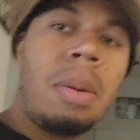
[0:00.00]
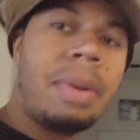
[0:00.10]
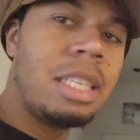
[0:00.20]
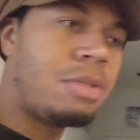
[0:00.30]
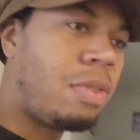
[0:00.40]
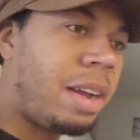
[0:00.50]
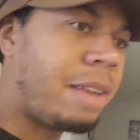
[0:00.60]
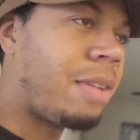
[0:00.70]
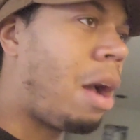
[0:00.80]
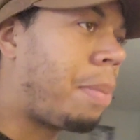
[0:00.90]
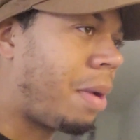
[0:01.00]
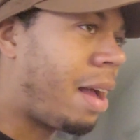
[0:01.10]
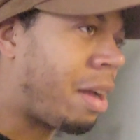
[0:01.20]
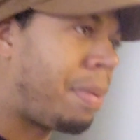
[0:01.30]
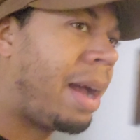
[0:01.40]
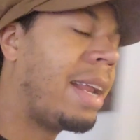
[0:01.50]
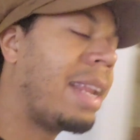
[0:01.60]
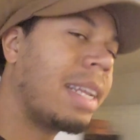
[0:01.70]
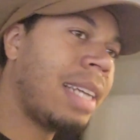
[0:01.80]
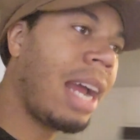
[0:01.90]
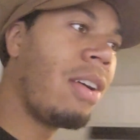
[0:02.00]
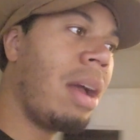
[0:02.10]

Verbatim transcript: But this fight occupied the entire